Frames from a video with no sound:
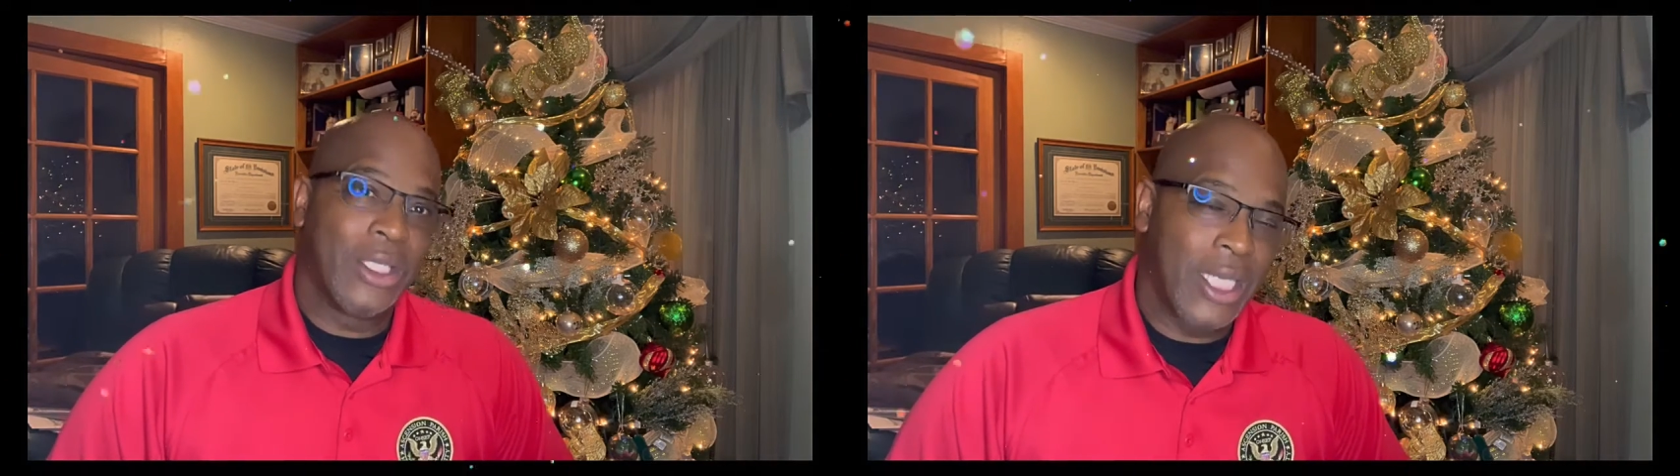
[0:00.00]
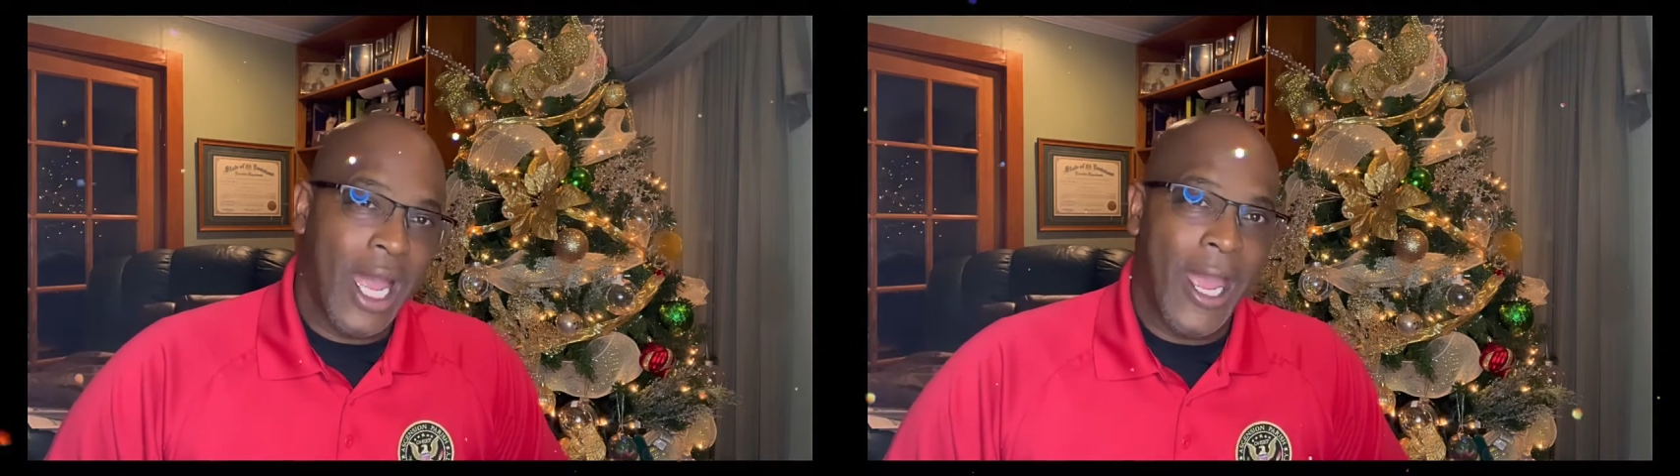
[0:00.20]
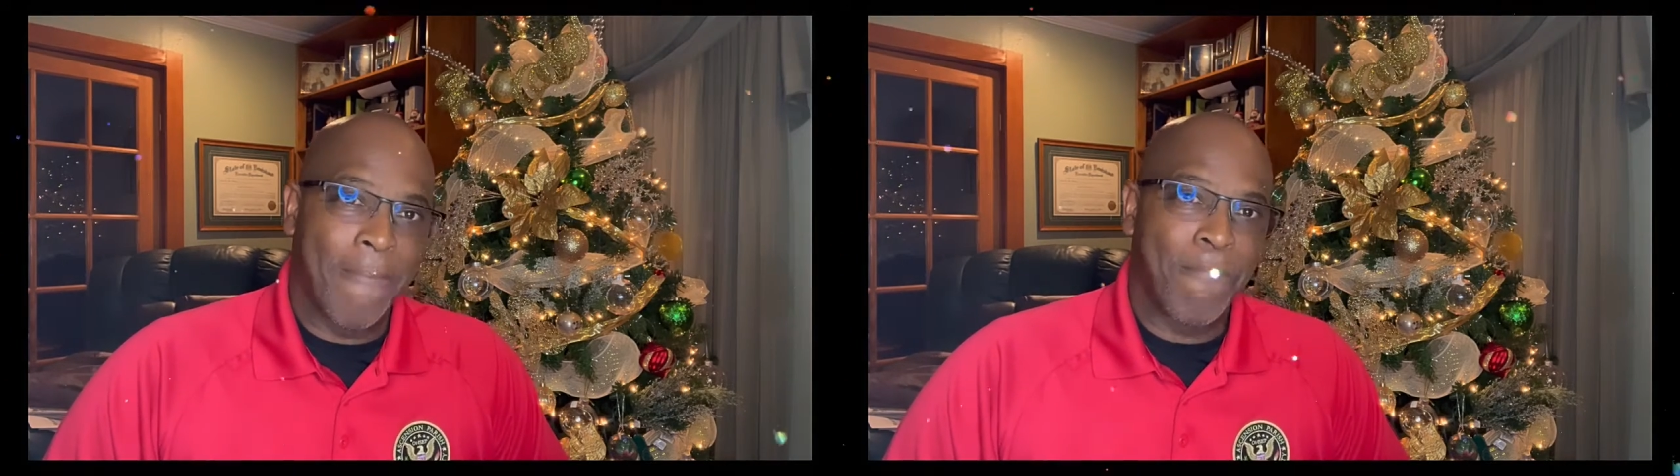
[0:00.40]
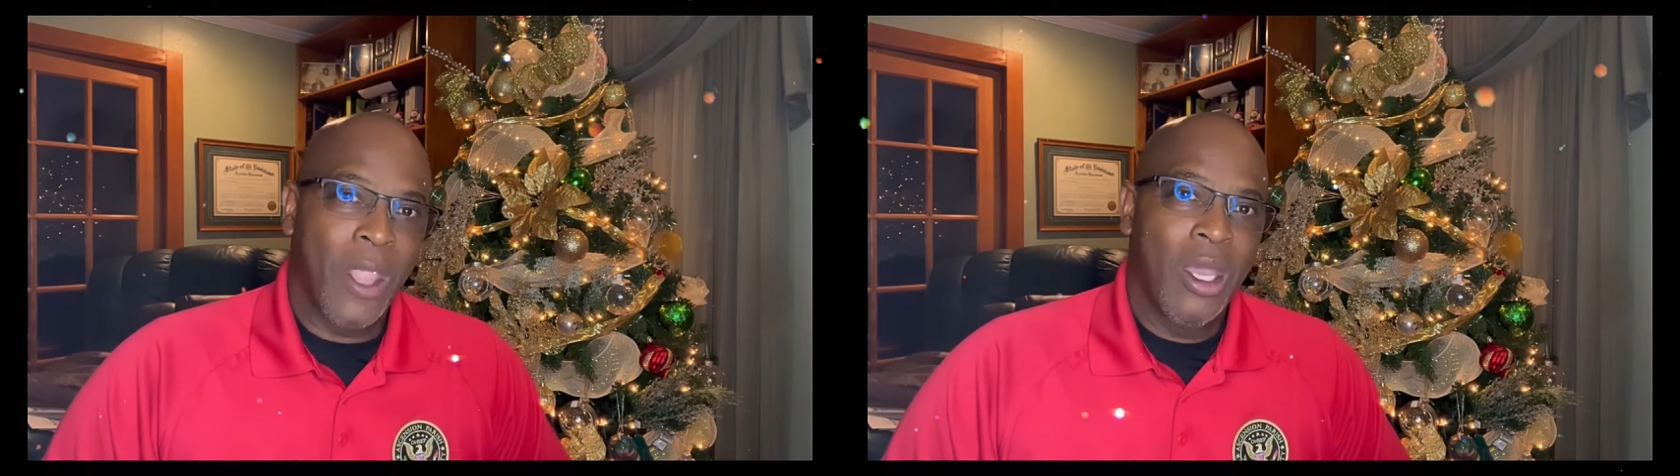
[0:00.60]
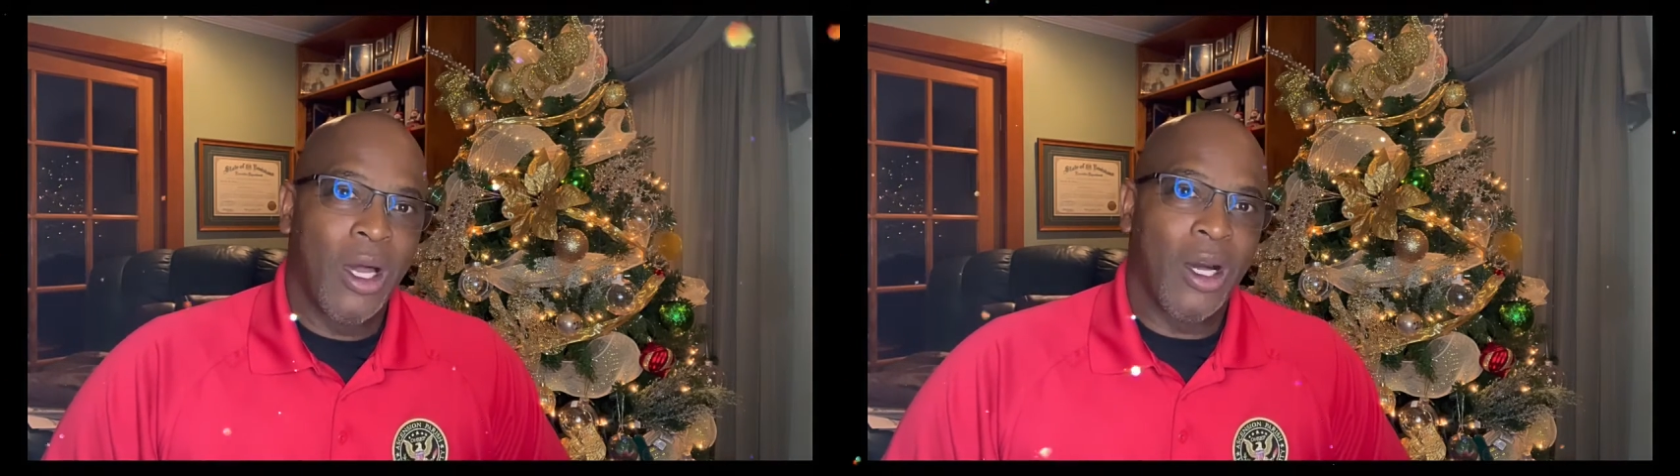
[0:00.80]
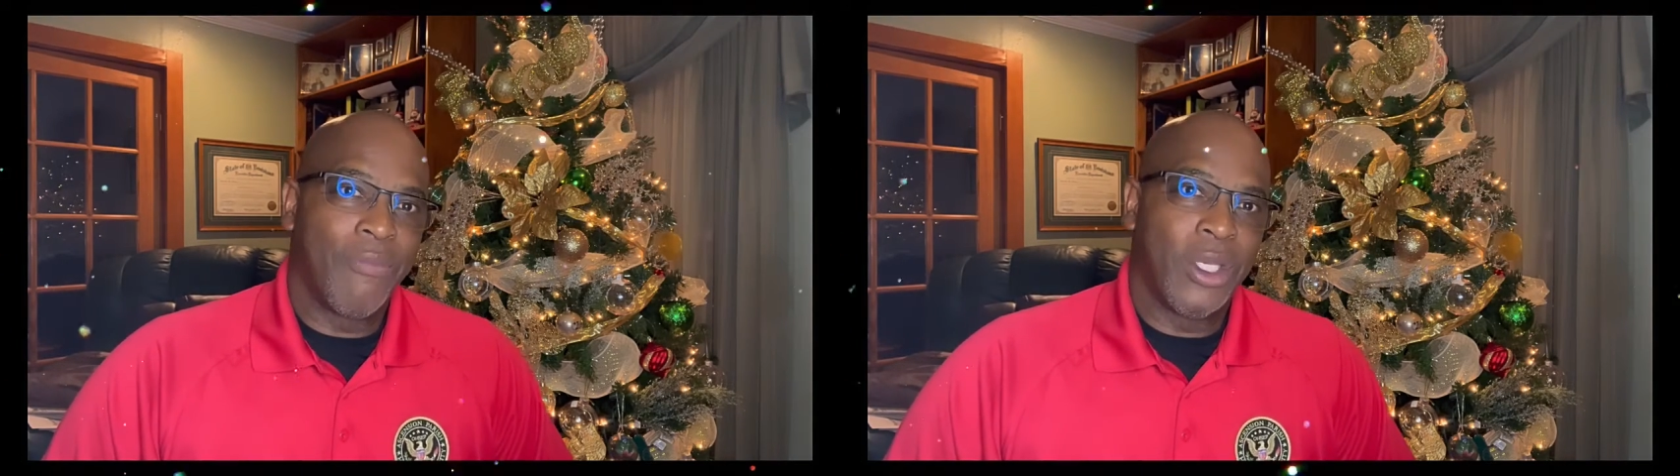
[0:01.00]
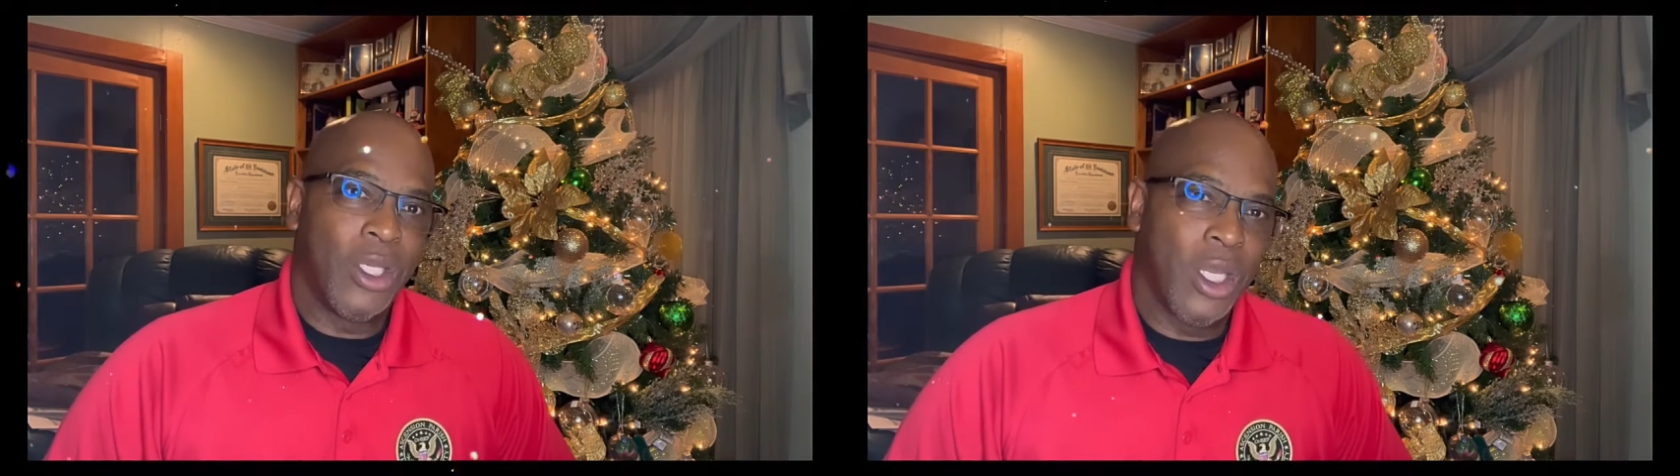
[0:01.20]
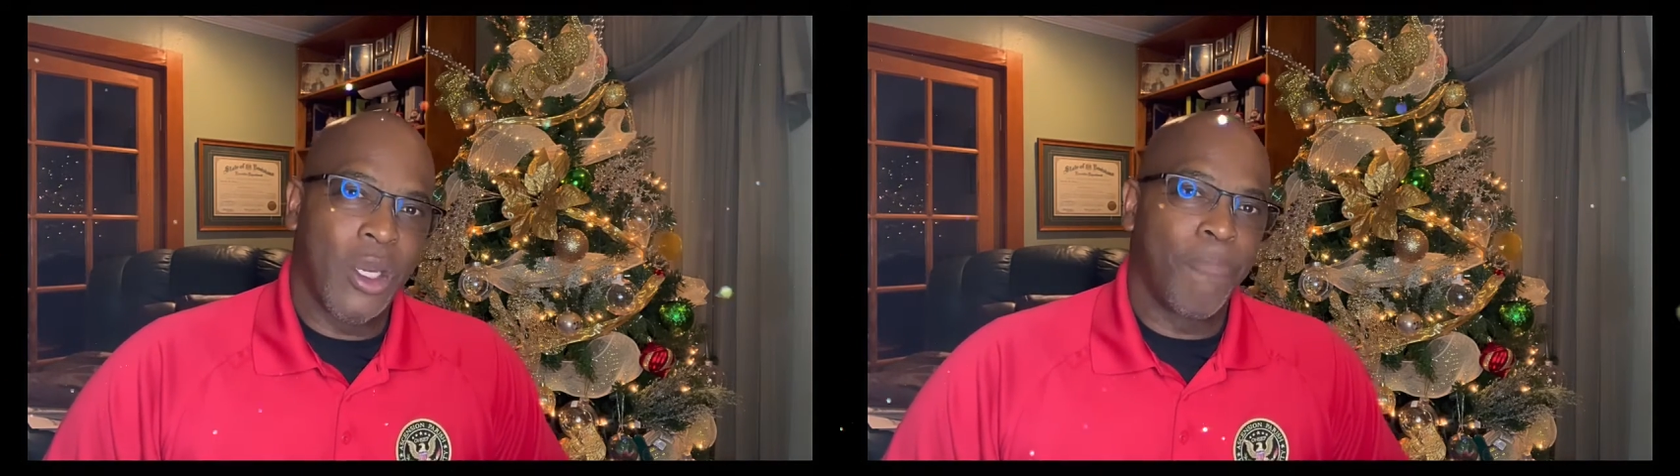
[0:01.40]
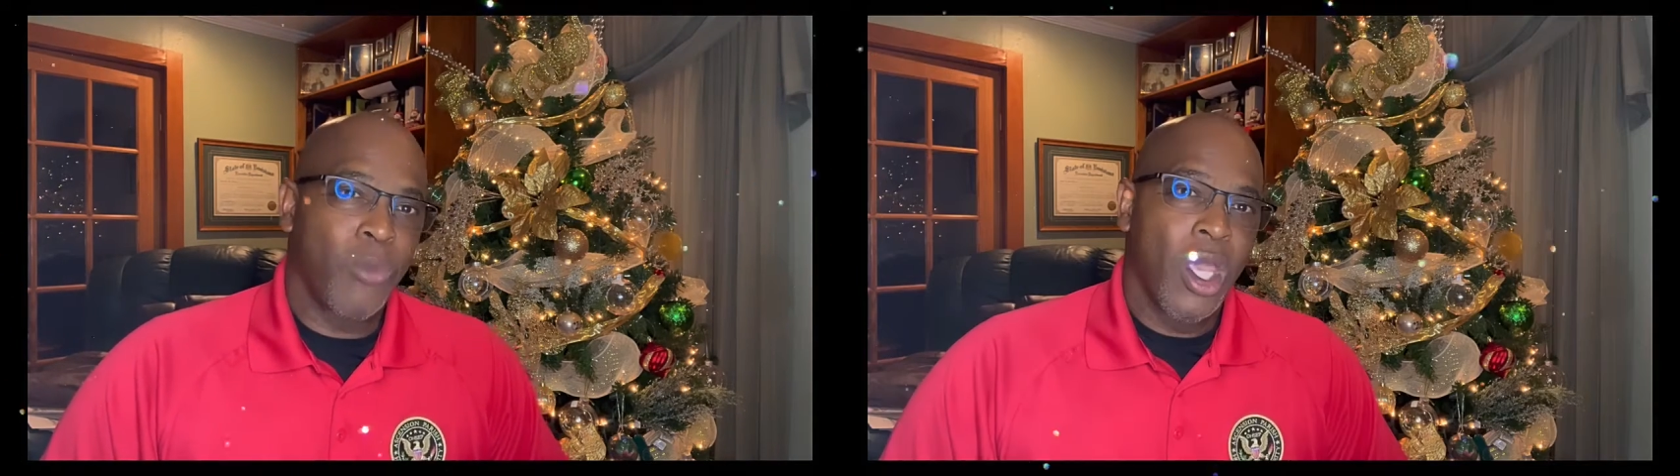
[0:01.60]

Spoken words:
time of the year.